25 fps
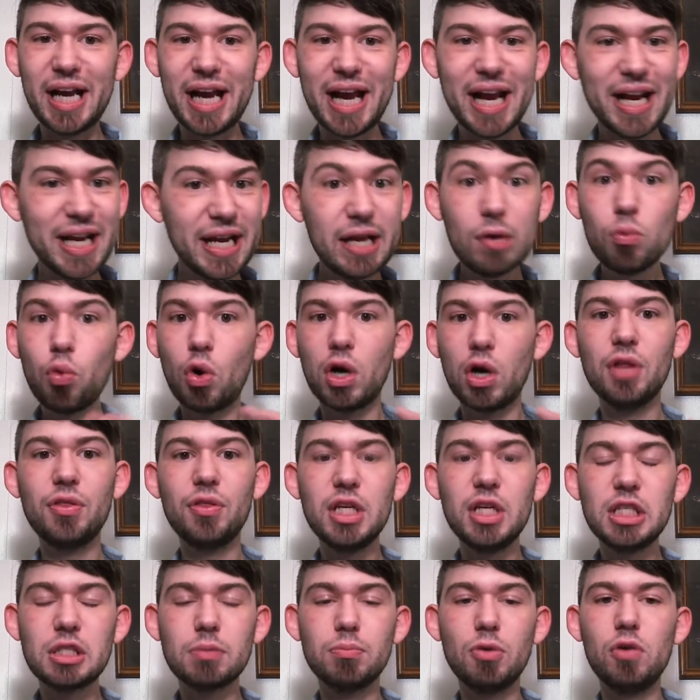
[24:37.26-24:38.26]
any one of
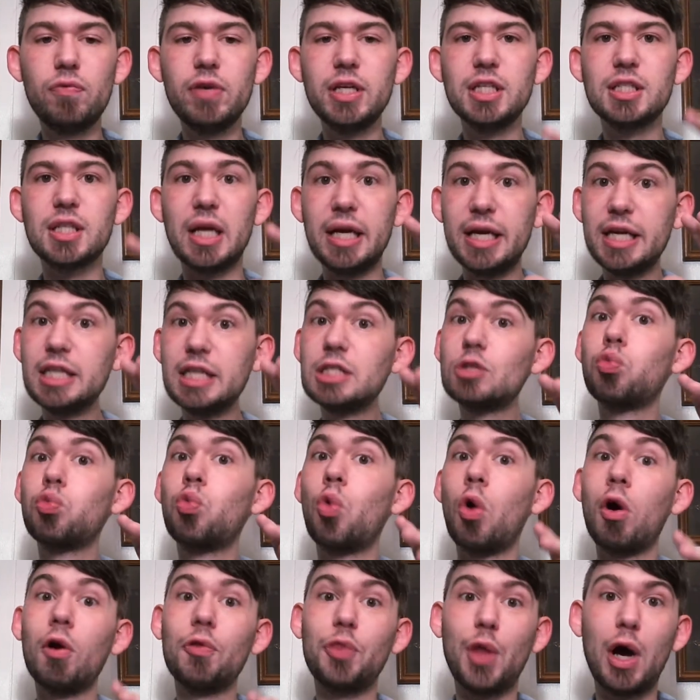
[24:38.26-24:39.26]
these movies is
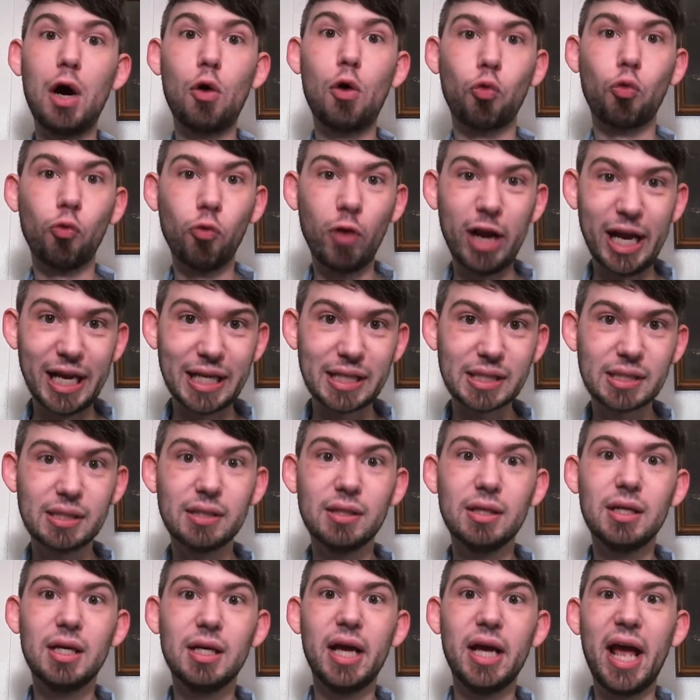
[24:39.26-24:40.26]
worth a
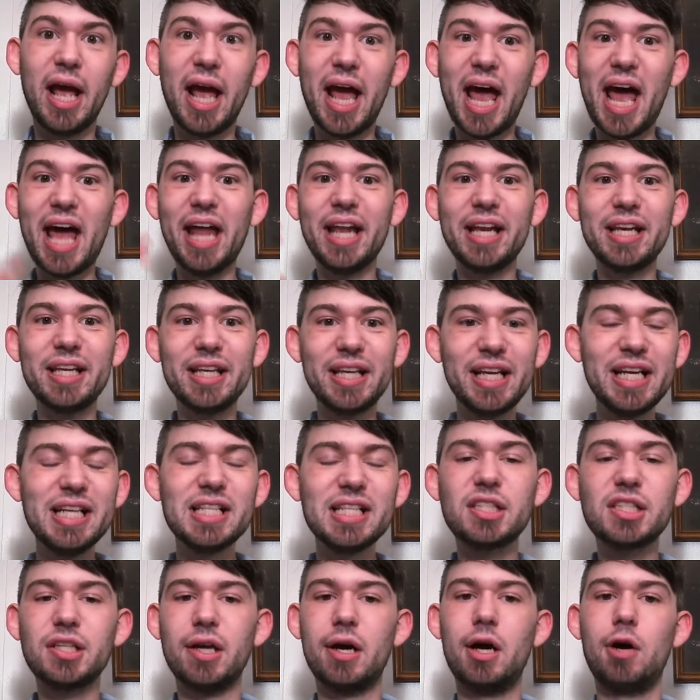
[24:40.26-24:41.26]
rent. At
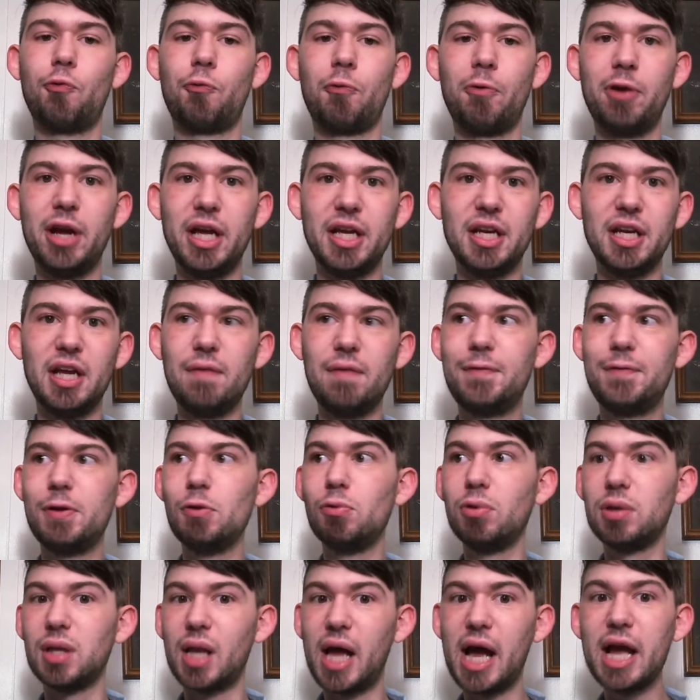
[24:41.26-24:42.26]
least a rent. If
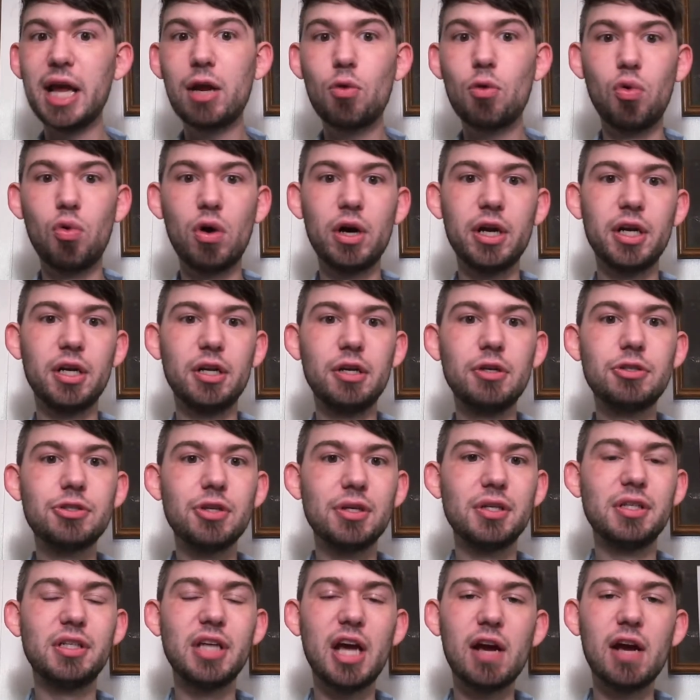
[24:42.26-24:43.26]
you like one, you
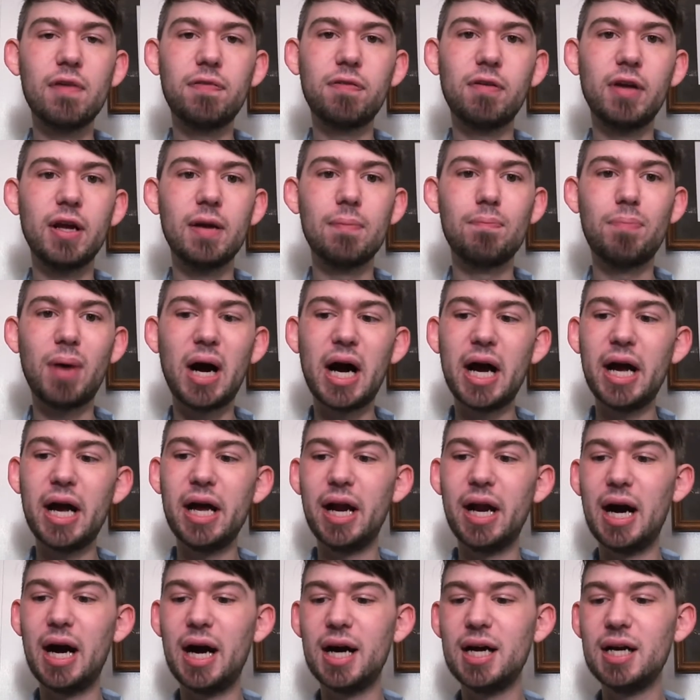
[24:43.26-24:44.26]
should definitely buy
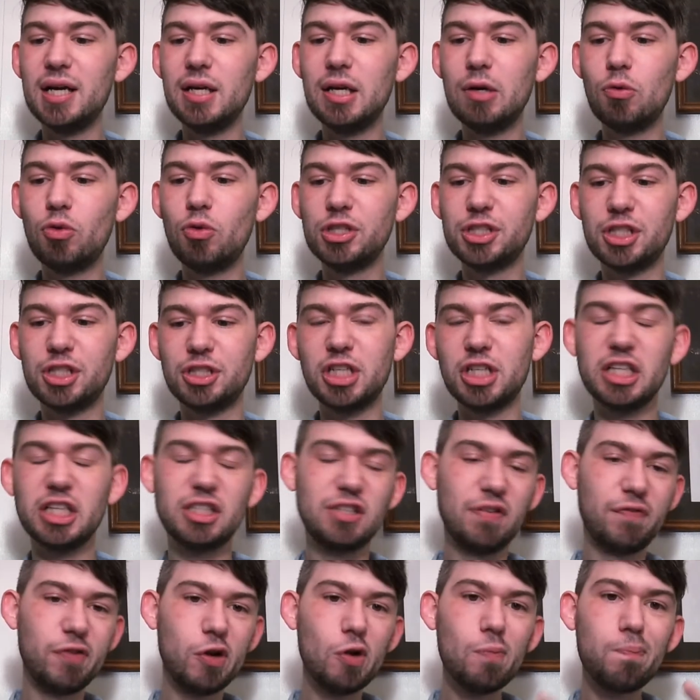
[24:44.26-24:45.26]
it. I would
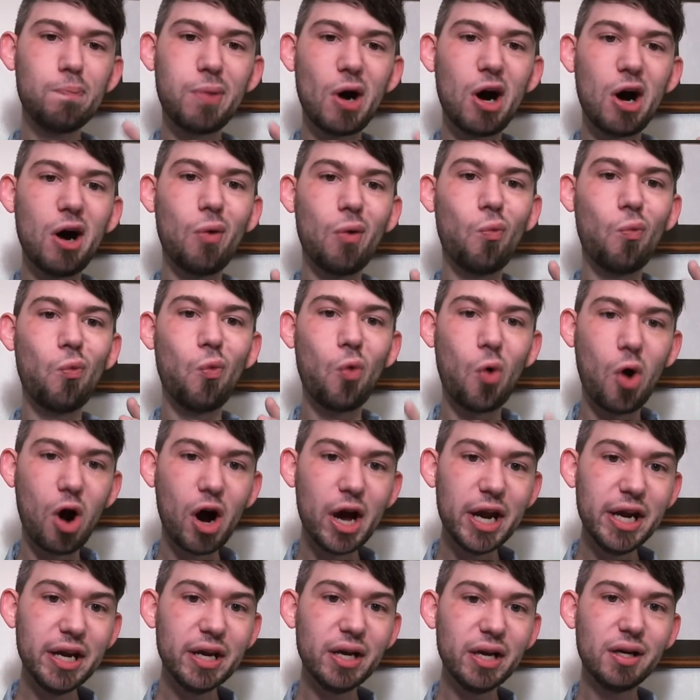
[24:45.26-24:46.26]
suggest if you bought
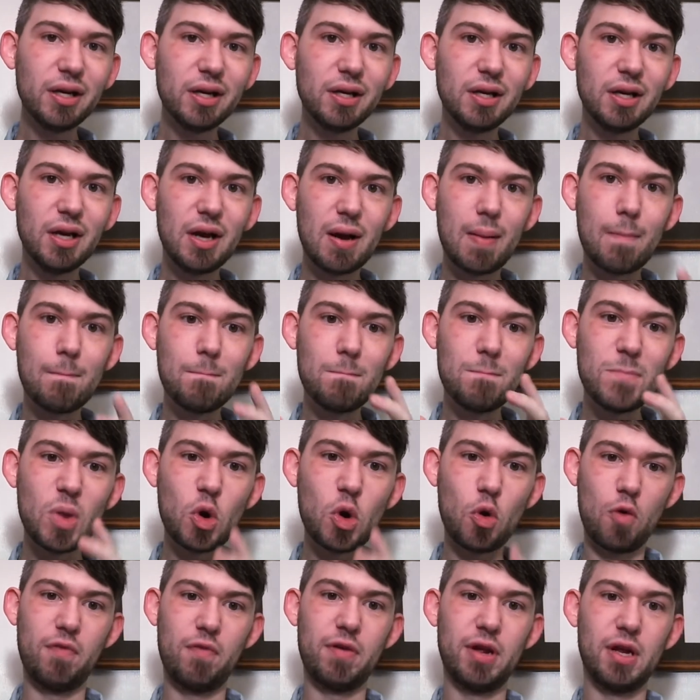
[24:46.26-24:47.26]
one
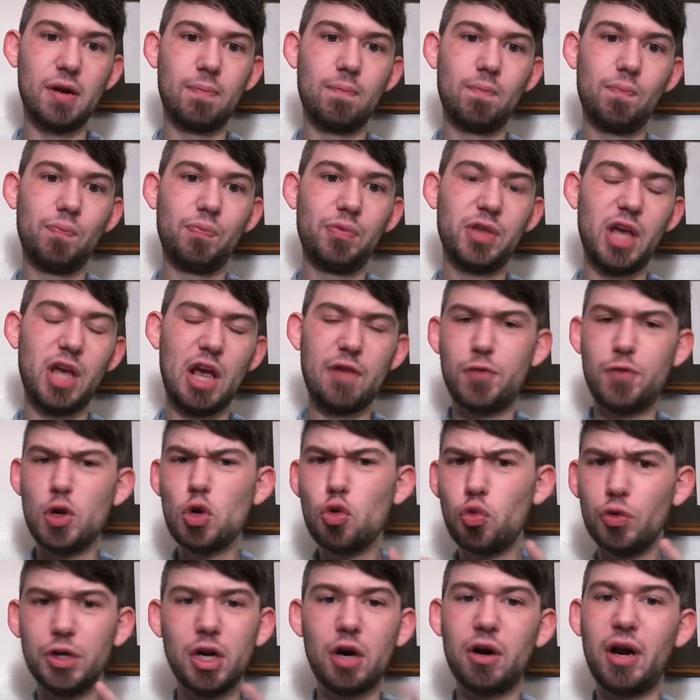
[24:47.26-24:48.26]
movie, if
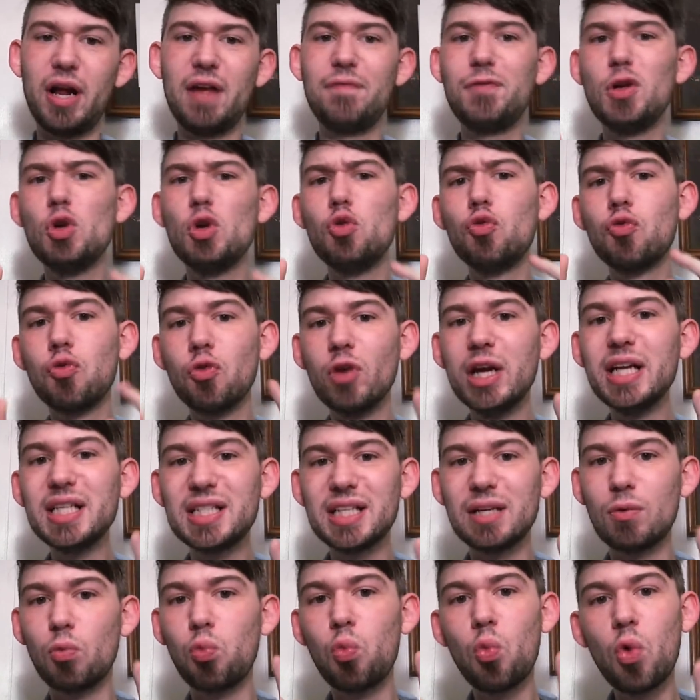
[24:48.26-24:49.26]
you
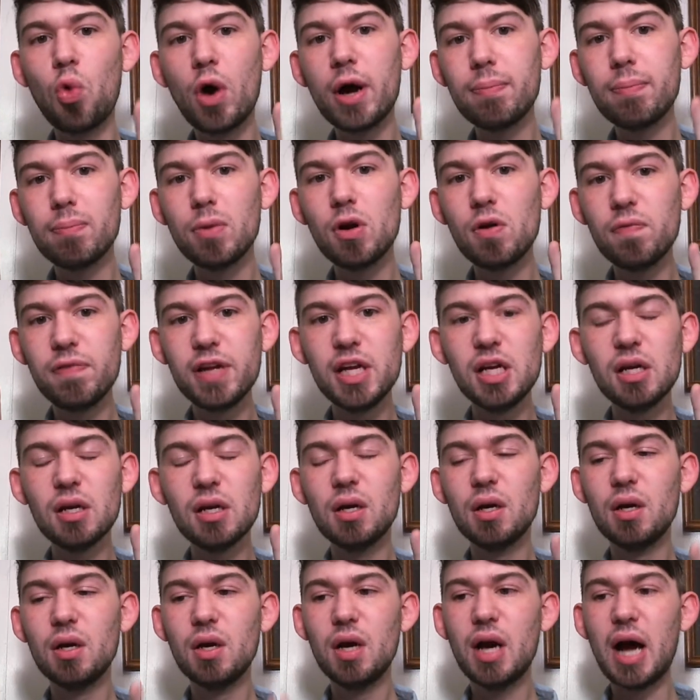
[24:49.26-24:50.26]
rented one movie,
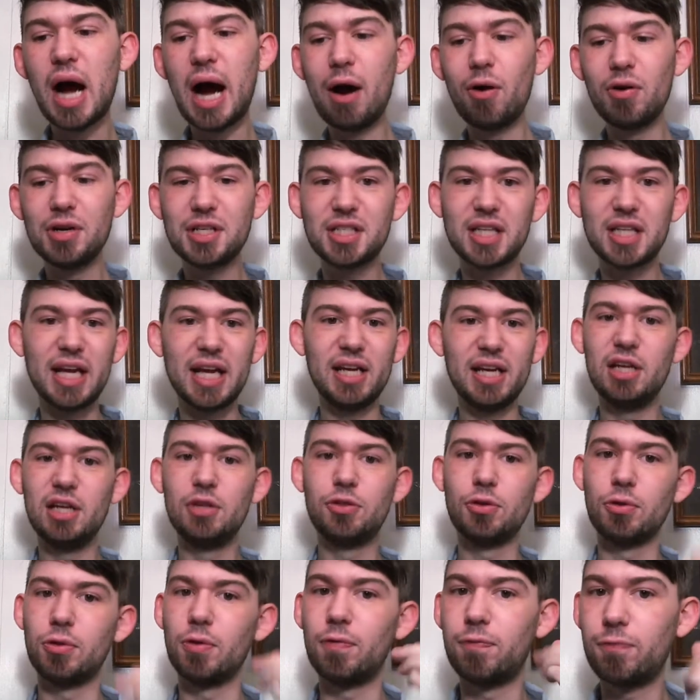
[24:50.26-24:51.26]
I would say
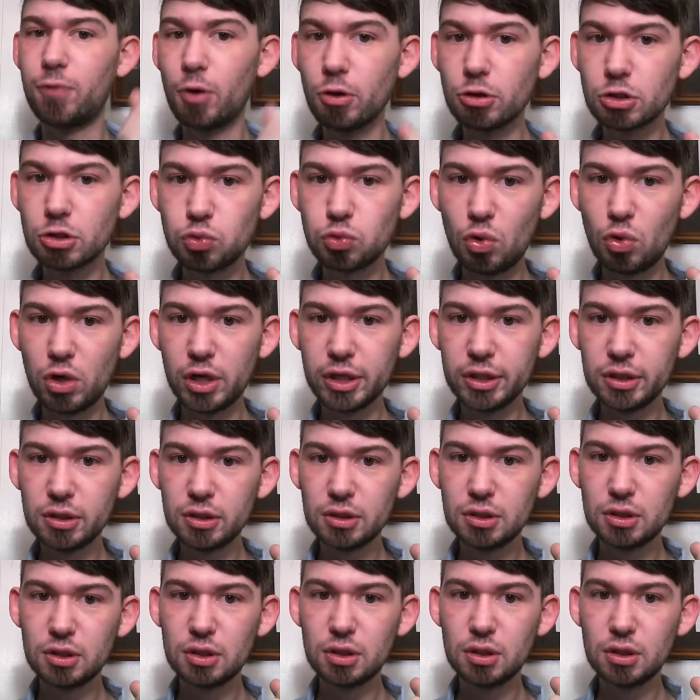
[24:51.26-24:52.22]
either the first one